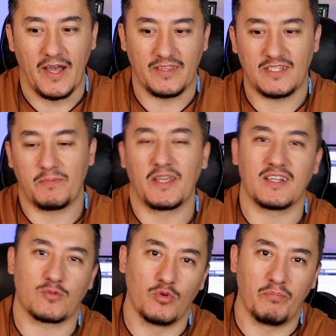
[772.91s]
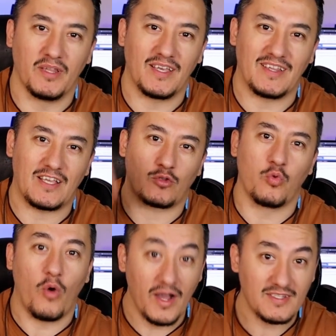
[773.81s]
these speakers will play like
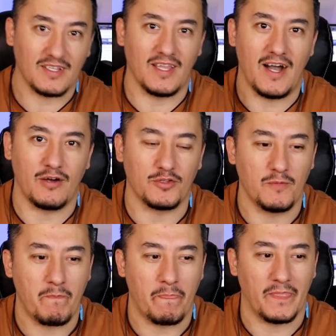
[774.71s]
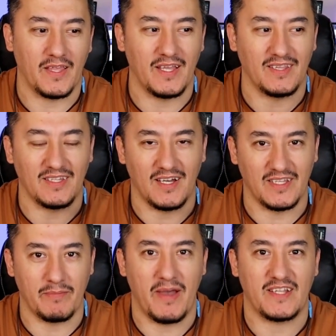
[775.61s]
twice as loud than
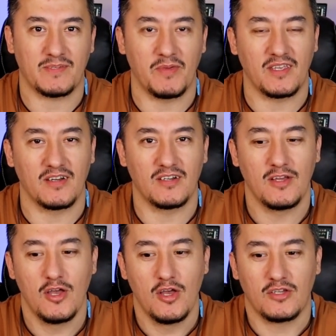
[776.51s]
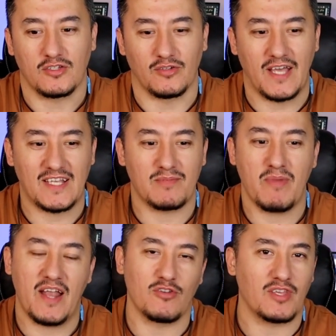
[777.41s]
the bad speaker. So it doesn't
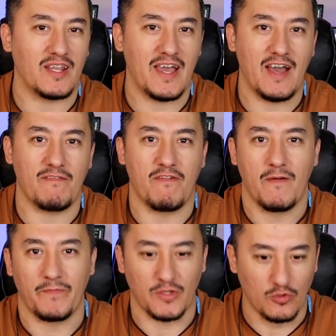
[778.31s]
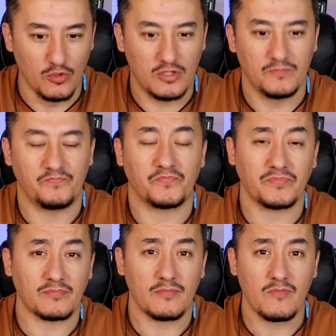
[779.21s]
matter, you can have good
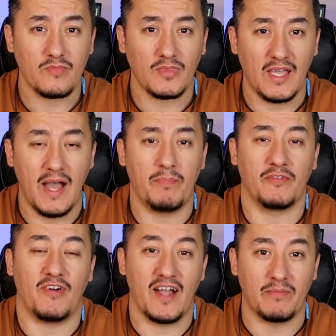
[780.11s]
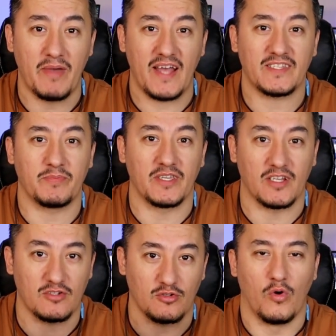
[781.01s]
amplifier, bad
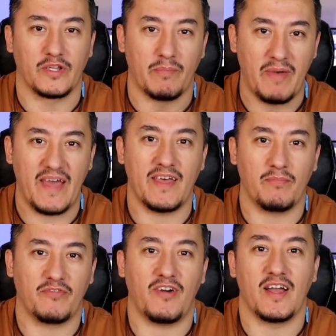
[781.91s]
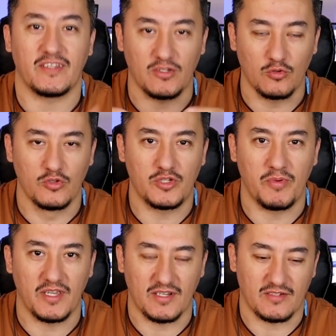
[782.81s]
speakers, or the bad amplifier, the good
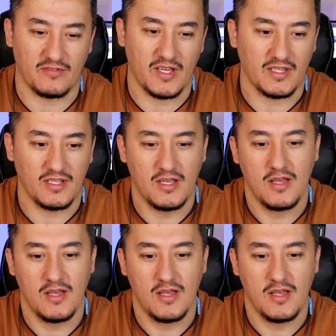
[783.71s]
speakers, right?